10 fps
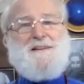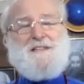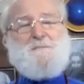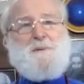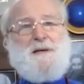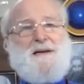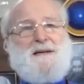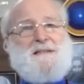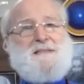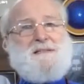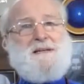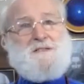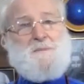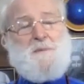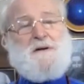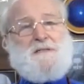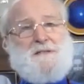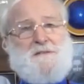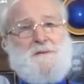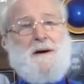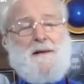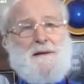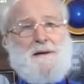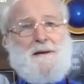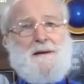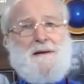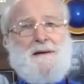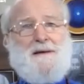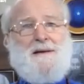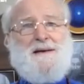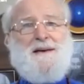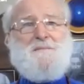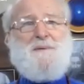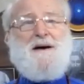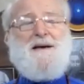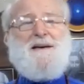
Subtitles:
on this plane is an experience of duality. And by